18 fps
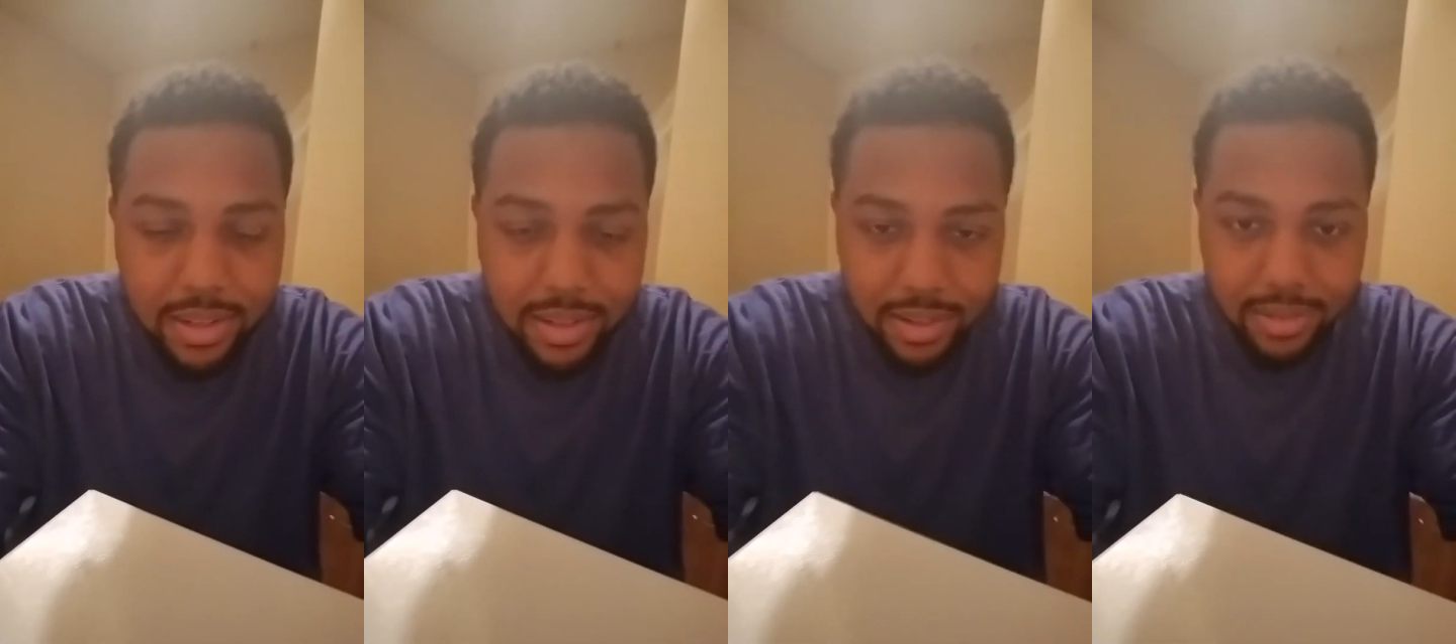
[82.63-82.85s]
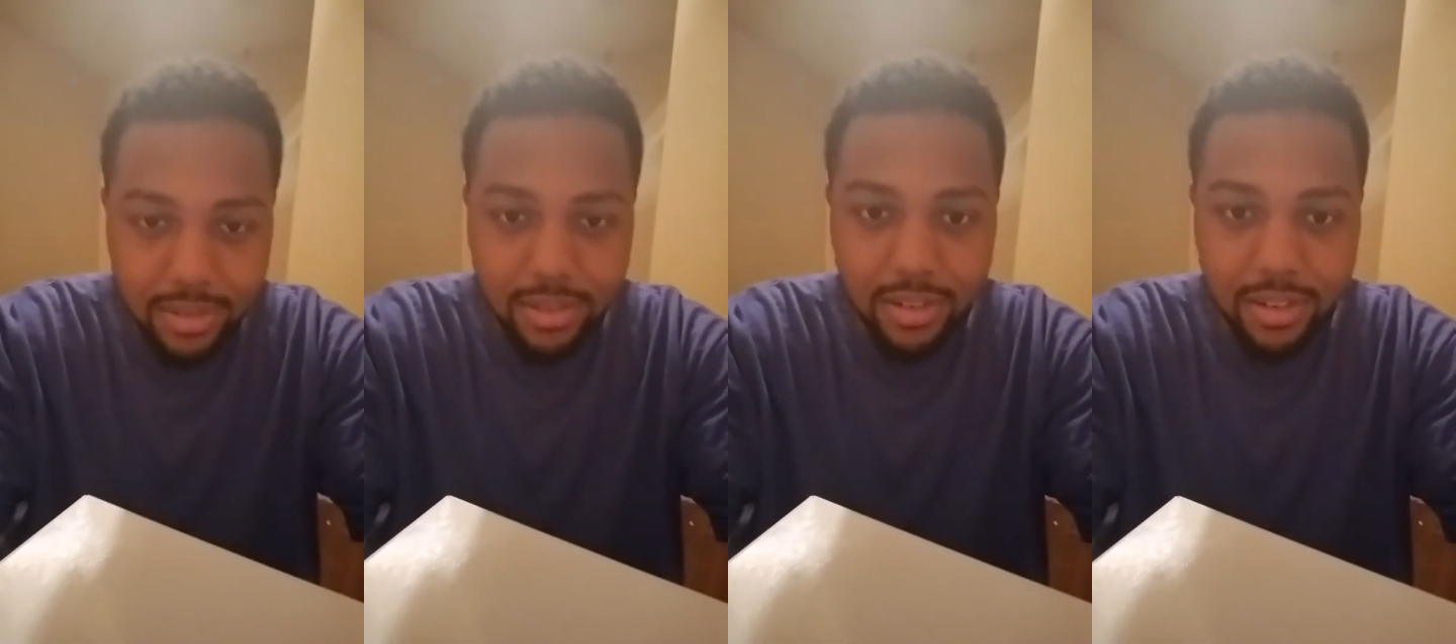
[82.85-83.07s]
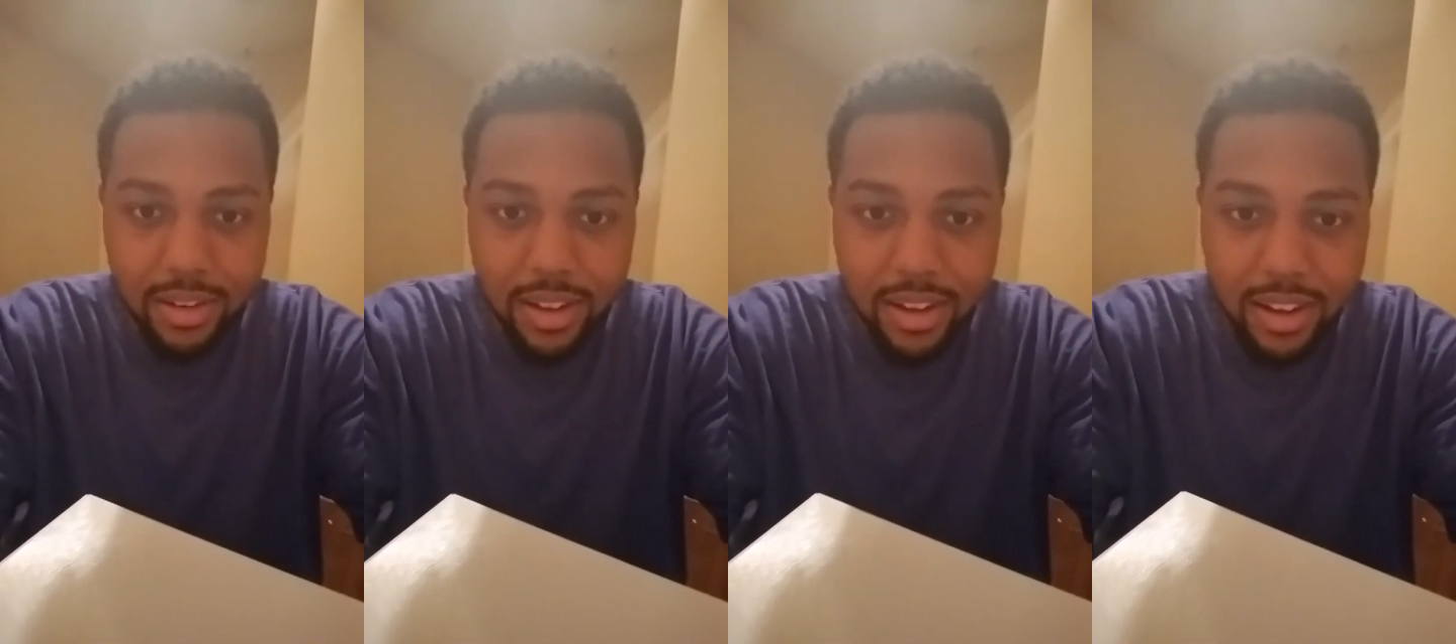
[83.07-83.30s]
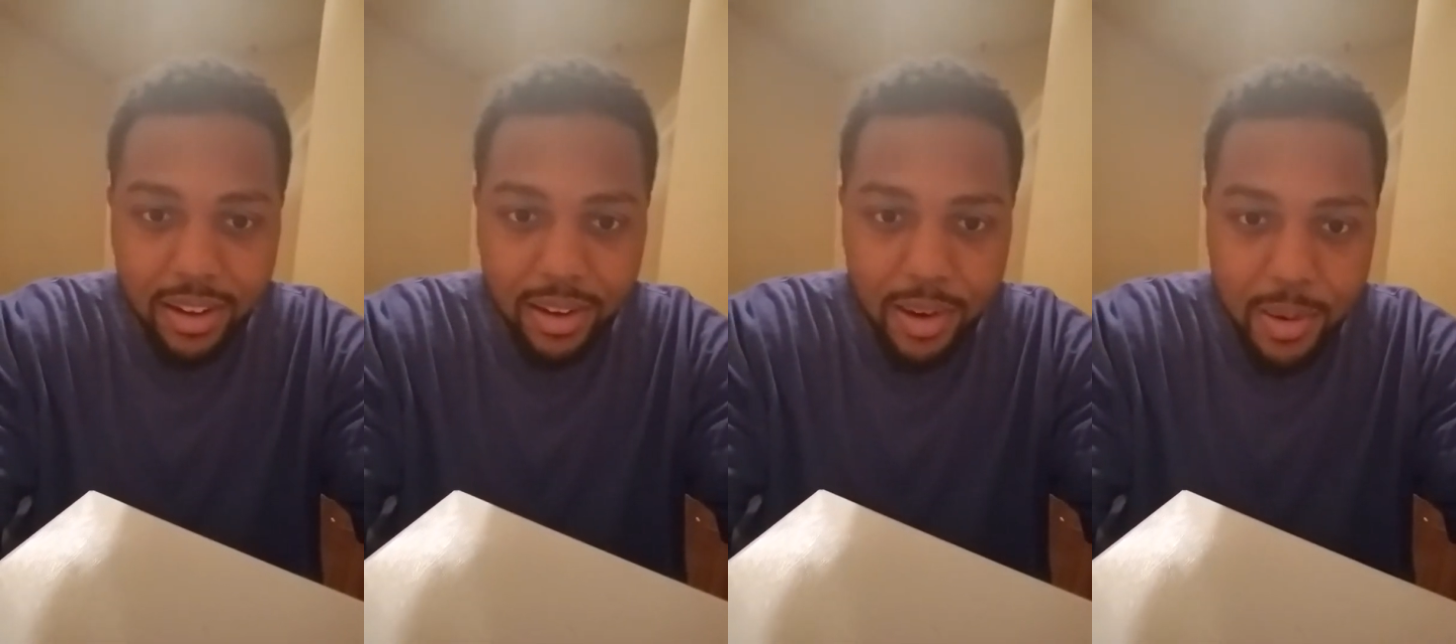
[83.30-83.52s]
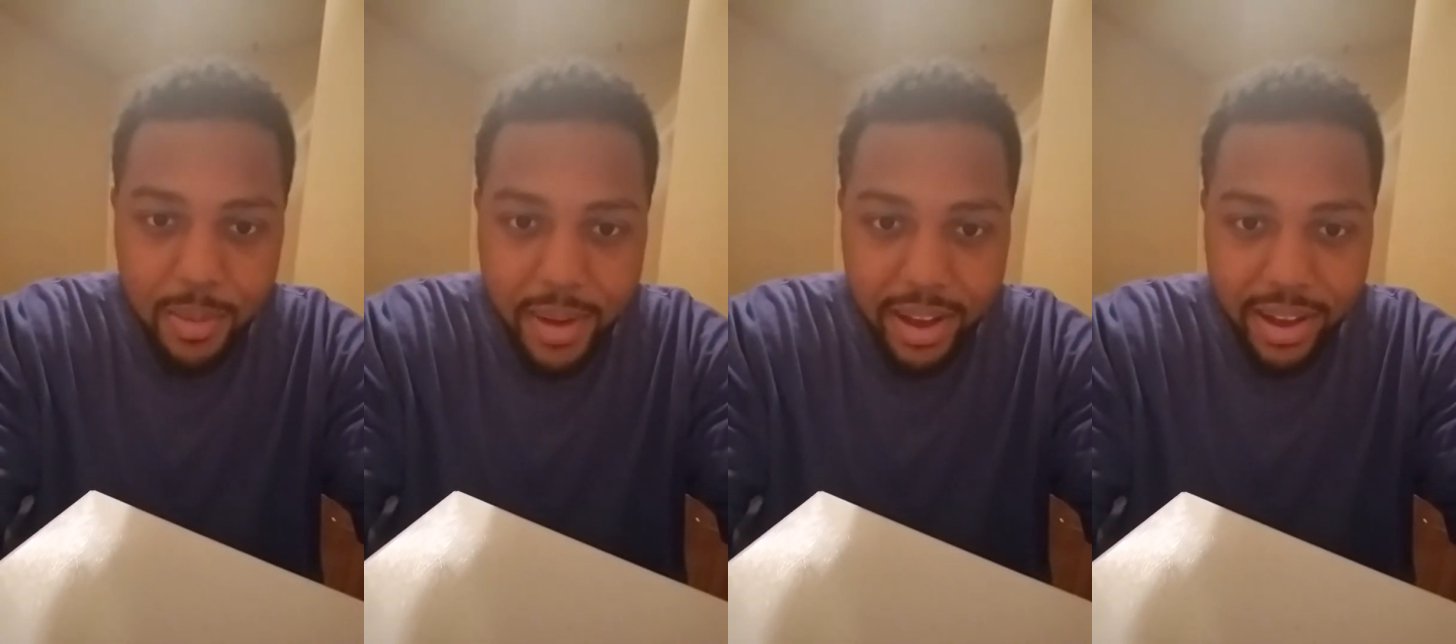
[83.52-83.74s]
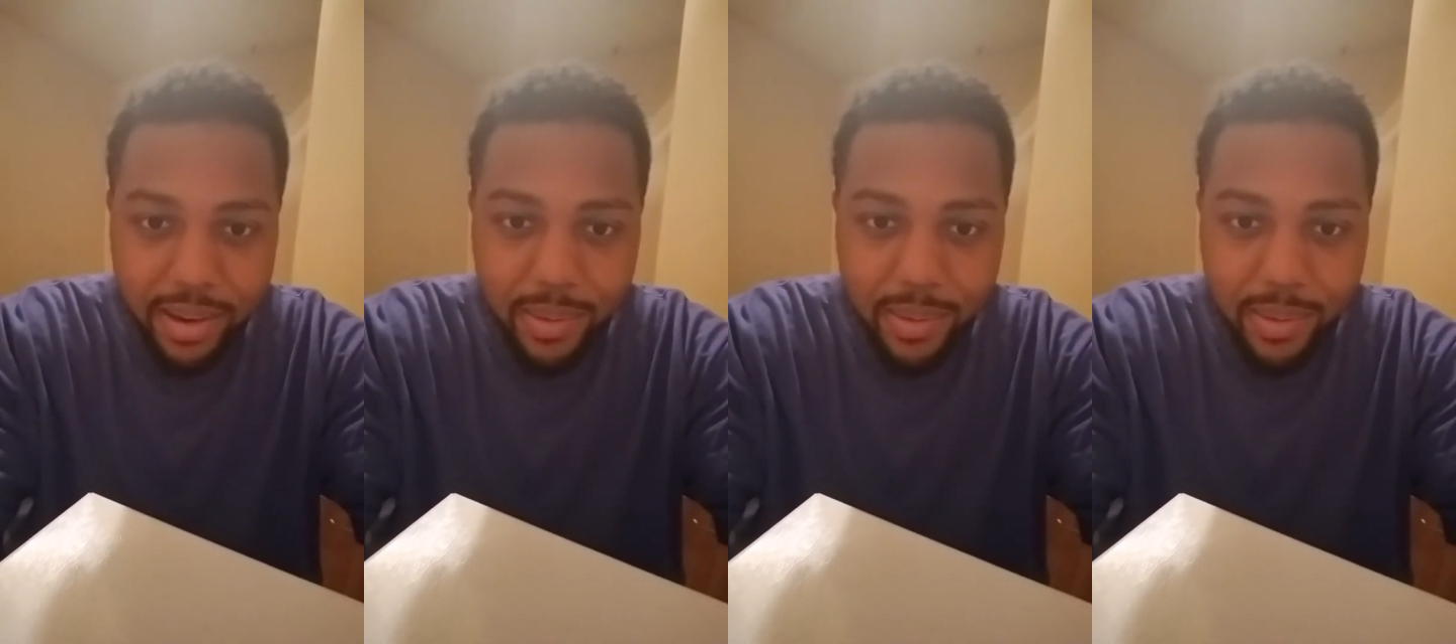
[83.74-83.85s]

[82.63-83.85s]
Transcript: So go back